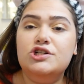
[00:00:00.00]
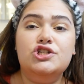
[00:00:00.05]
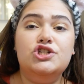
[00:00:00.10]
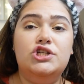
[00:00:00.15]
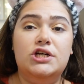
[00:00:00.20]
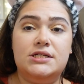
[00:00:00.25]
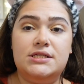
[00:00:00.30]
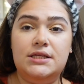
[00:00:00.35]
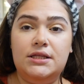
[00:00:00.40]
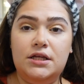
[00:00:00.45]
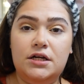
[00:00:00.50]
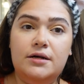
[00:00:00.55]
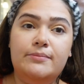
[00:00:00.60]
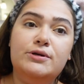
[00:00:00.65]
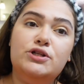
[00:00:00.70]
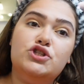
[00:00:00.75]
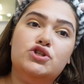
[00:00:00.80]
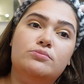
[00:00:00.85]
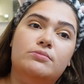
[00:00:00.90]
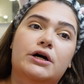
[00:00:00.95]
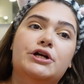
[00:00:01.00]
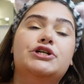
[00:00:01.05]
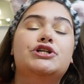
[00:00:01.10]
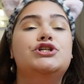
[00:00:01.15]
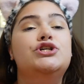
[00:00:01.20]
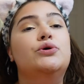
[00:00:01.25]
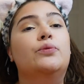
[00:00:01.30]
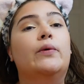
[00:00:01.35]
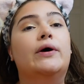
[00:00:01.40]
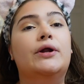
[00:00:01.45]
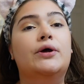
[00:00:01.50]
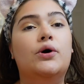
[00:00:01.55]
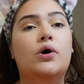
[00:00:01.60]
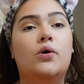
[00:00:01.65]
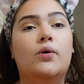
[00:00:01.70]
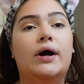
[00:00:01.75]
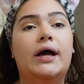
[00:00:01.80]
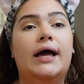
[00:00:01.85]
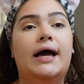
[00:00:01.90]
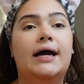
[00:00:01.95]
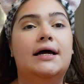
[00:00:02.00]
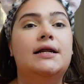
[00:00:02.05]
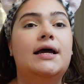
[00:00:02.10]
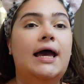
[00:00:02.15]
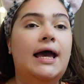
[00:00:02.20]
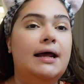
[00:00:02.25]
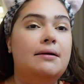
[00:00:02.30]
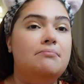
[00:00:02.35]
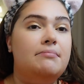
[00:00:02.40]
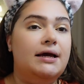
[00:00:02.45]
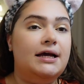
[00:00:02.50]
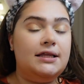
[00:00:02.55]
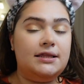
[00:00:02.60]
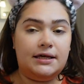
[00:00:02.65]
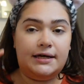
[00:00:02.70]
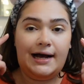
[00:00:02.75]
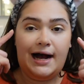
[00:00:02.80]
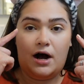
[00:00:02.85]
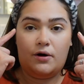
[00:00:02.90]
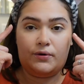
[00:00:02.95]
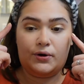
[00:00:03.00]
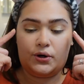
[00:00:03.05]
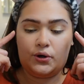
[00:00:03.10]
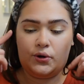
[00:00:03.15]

just a little bit too much and you want to go ahead and make the outer